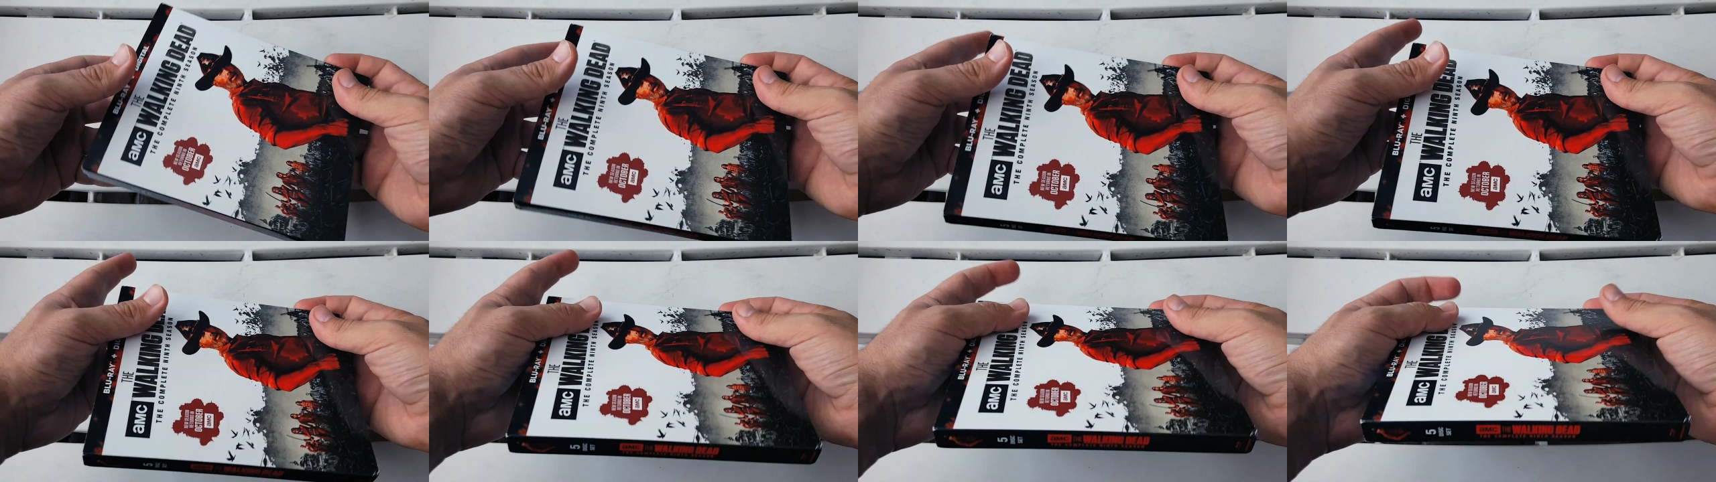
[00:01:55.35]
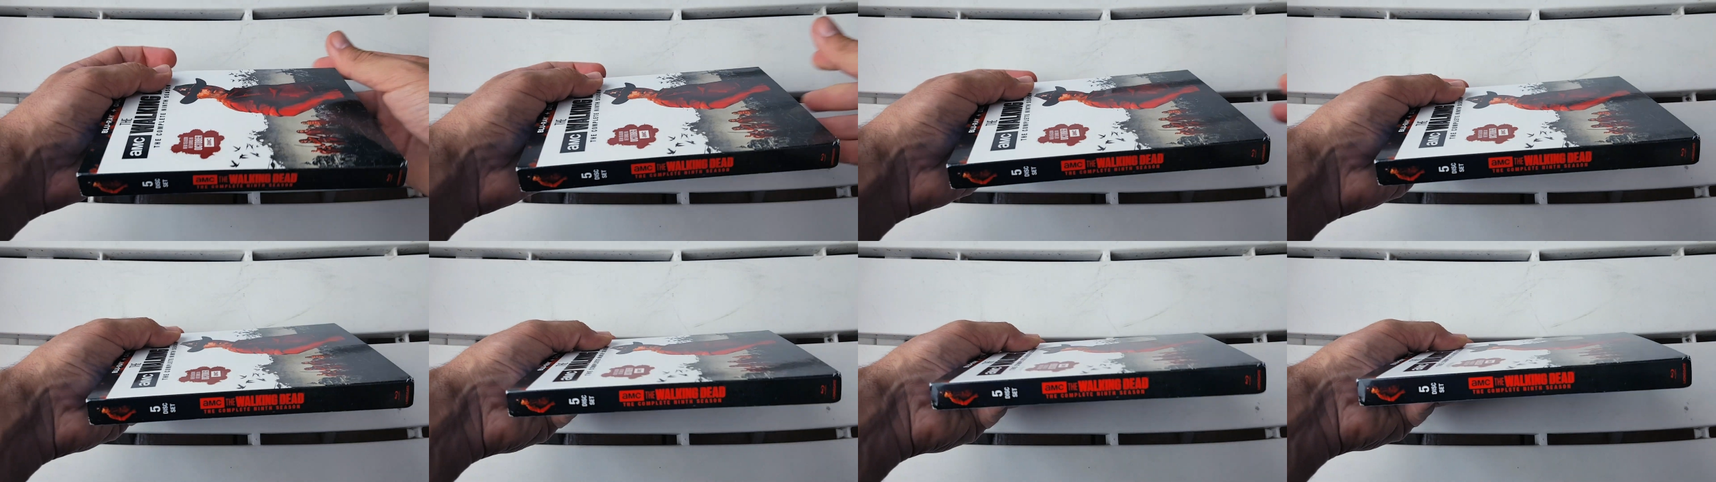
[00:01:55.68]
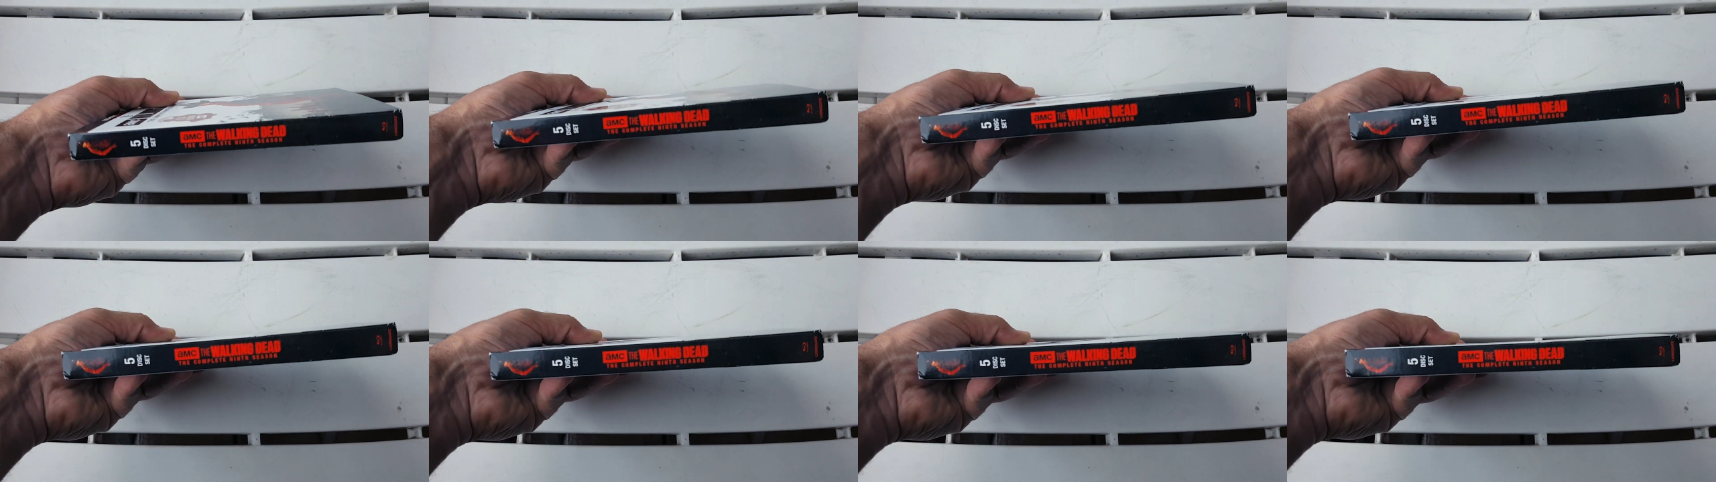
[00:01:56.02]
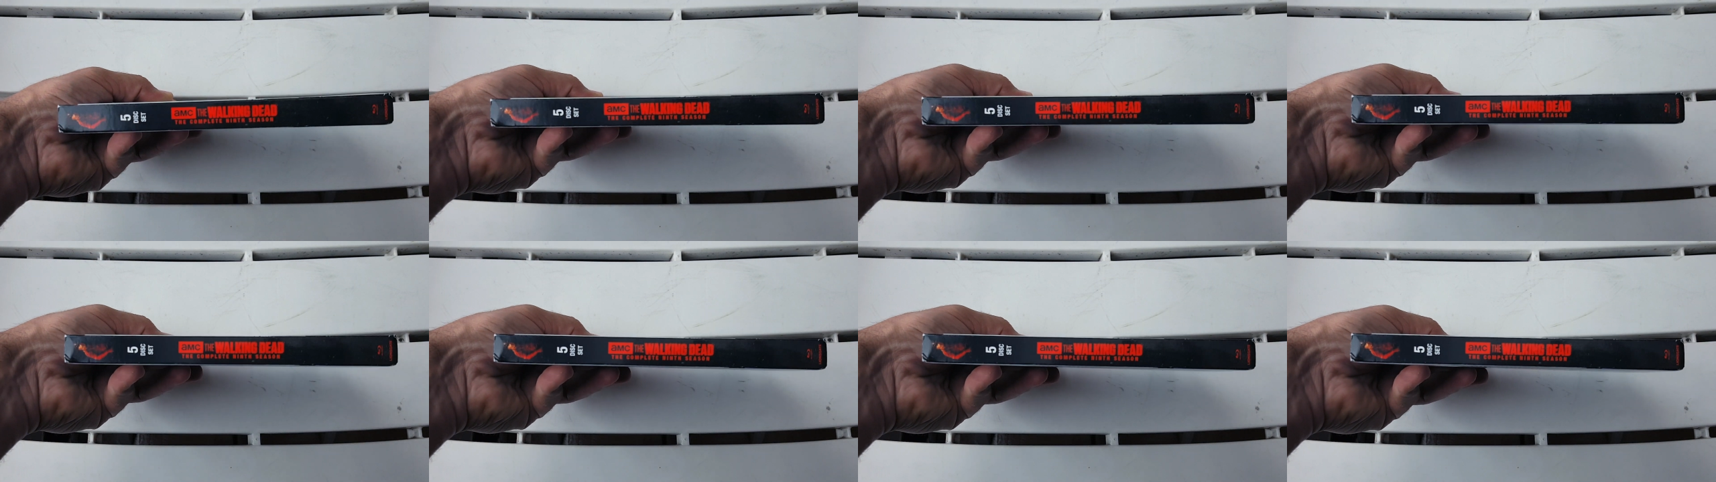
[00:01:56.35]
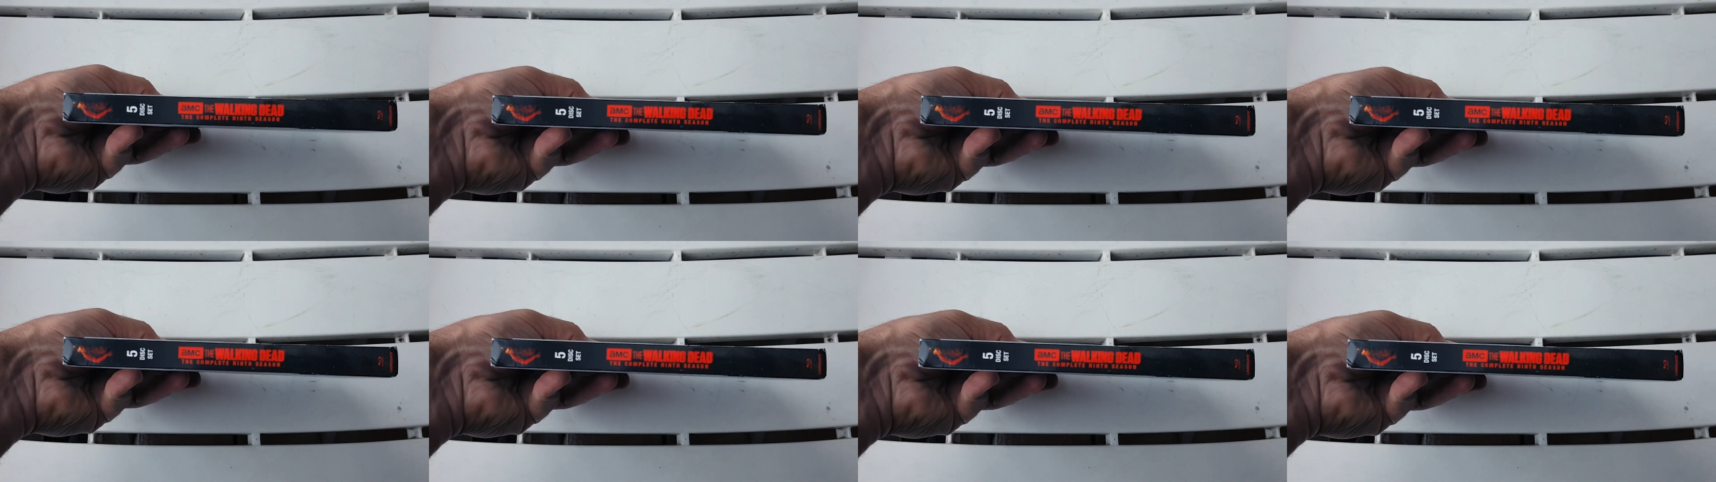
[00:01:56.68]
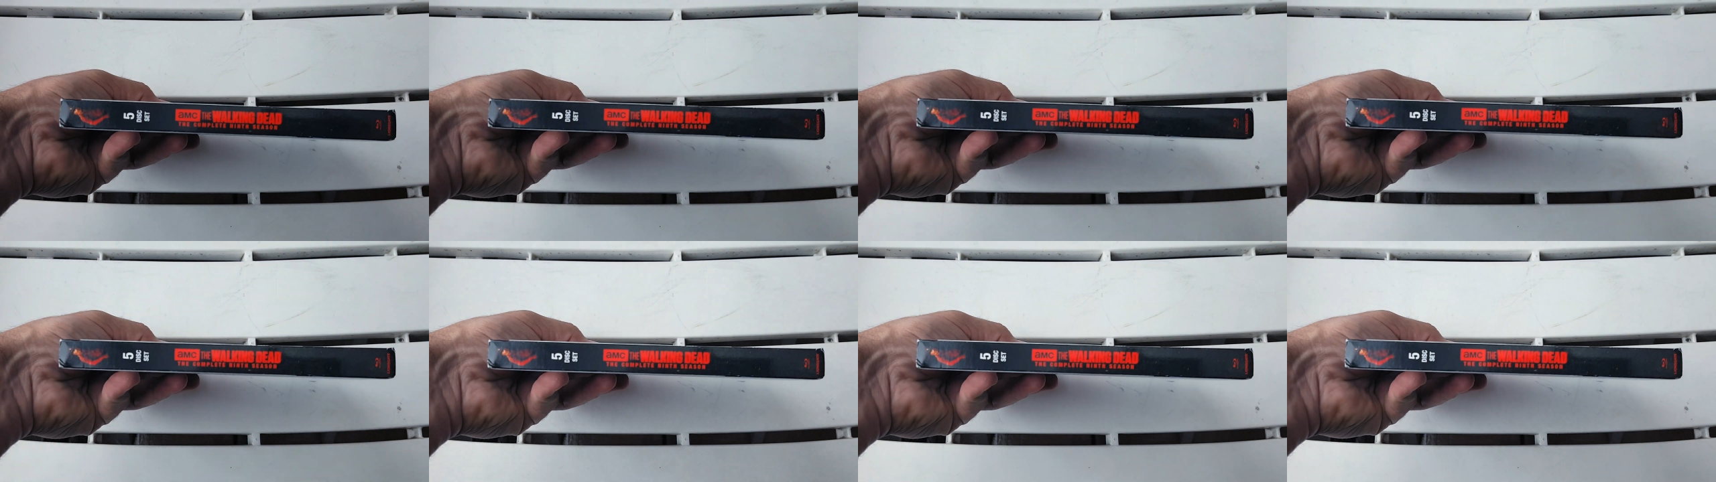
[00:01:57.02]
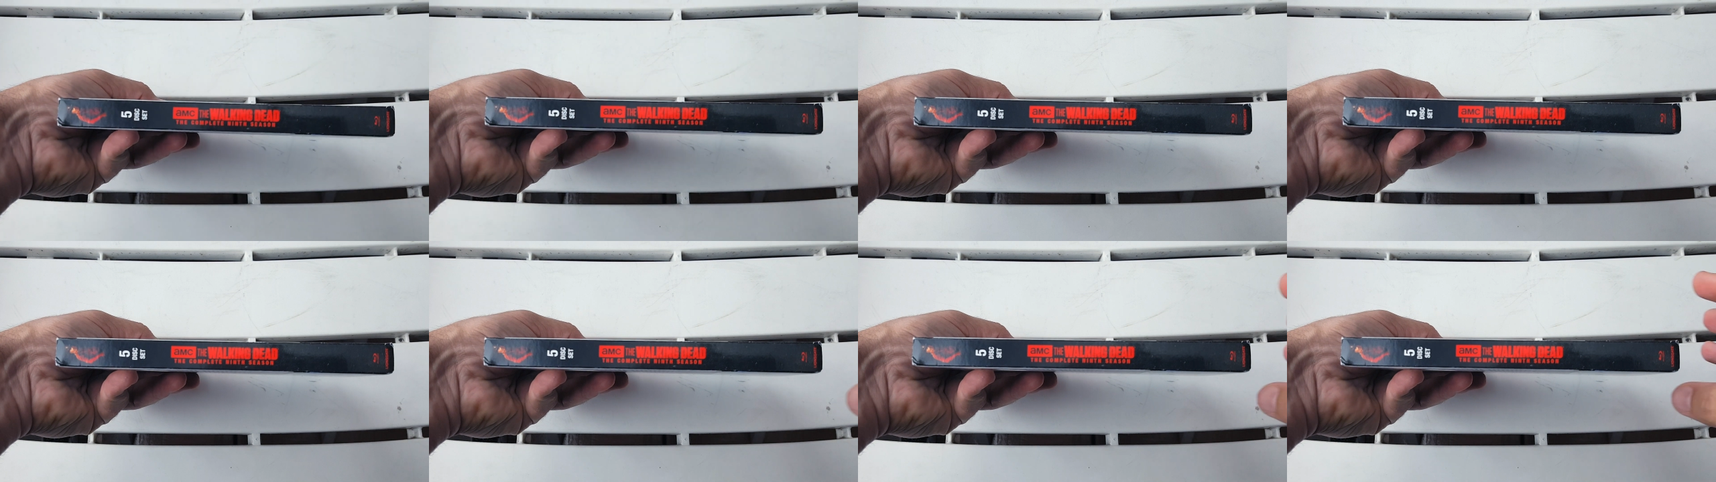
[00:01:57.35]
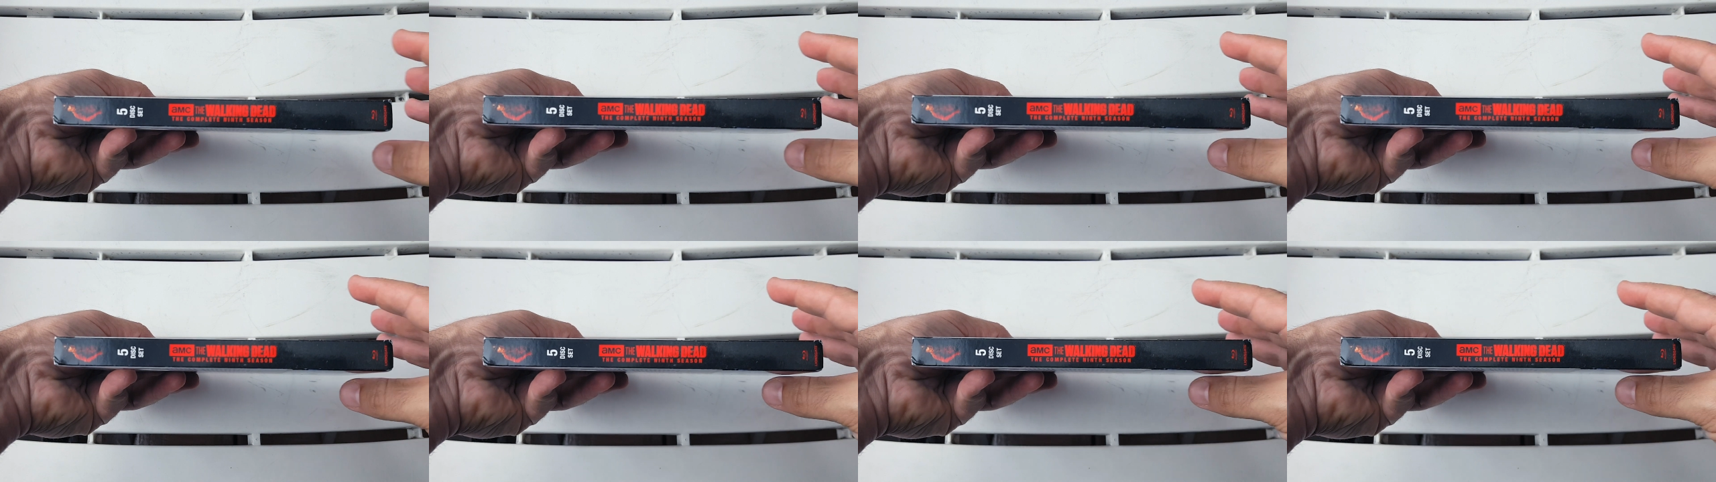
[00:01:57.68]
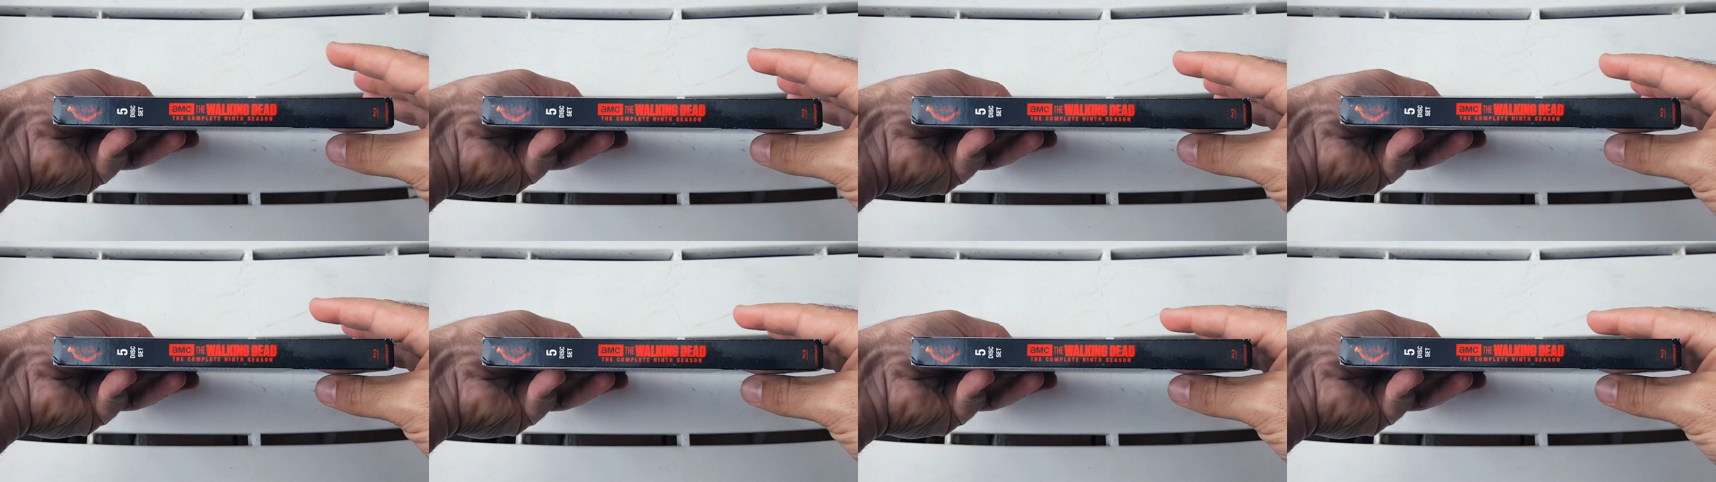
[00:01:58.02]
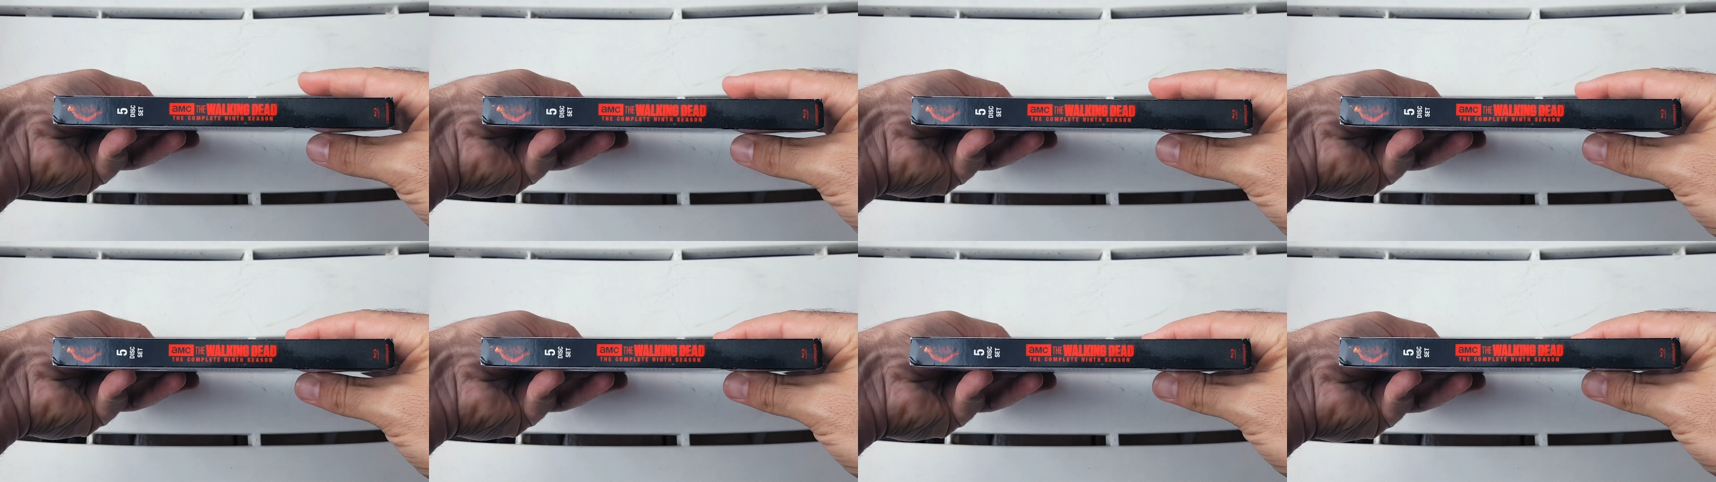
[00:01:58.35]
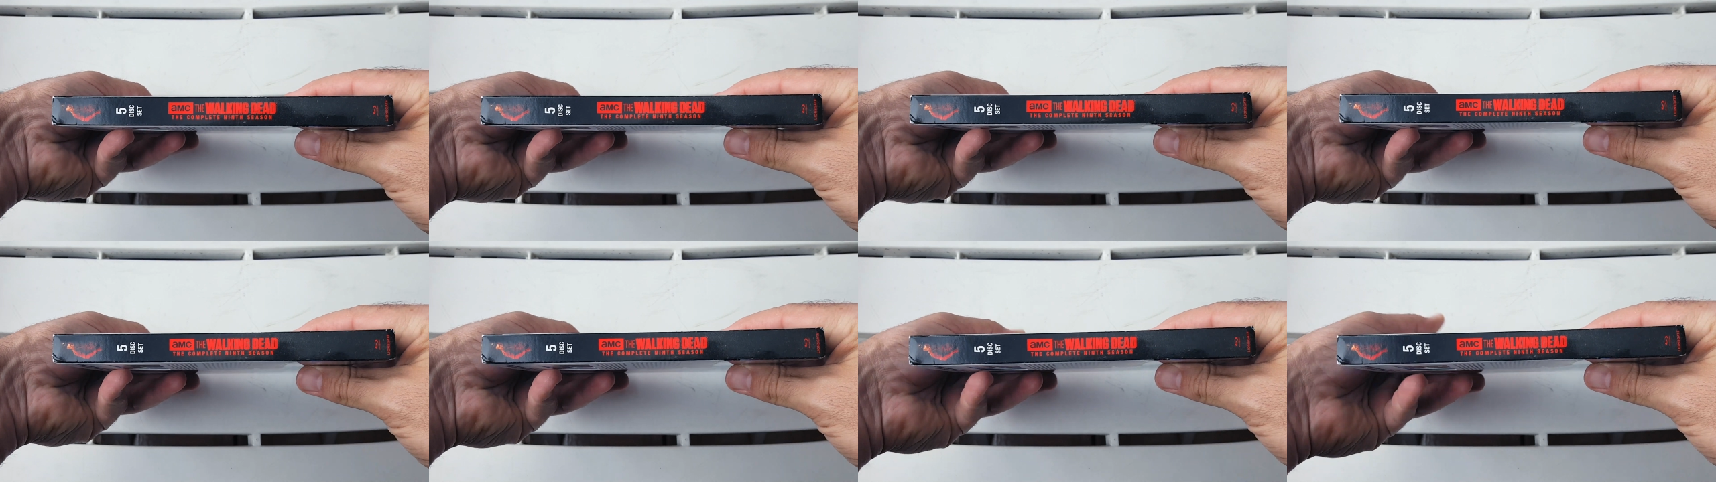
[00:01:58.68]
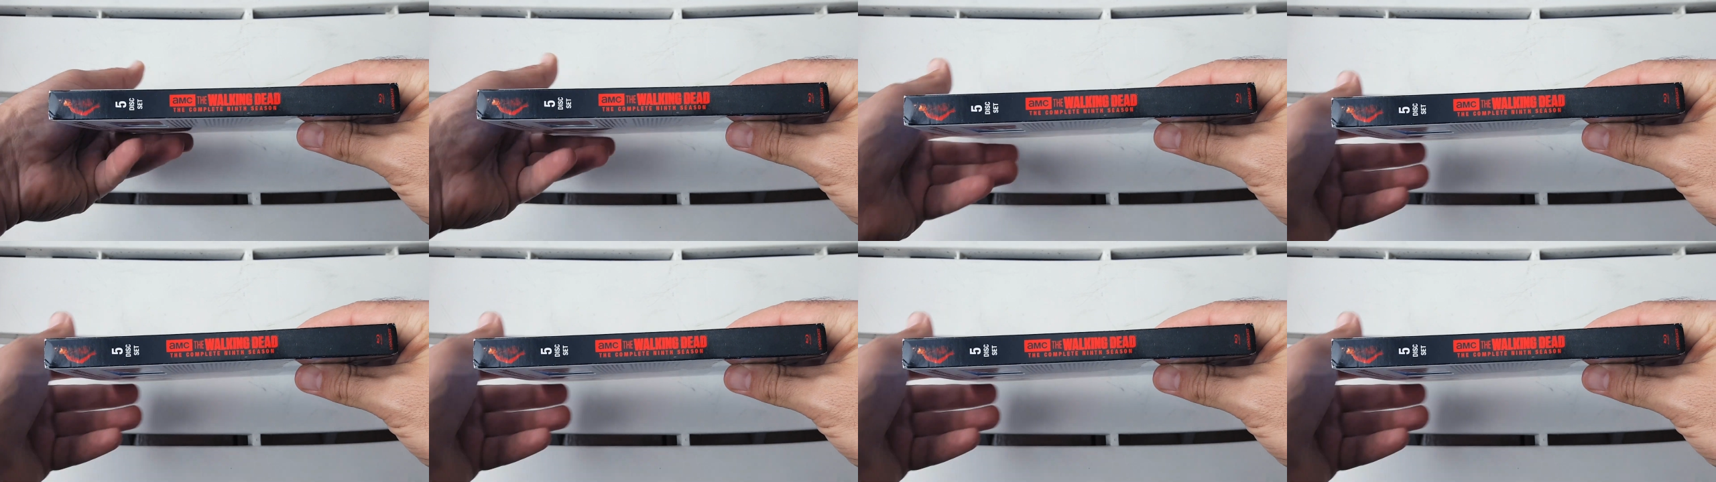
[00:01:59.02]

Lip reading: Nobody's mouth can be seen.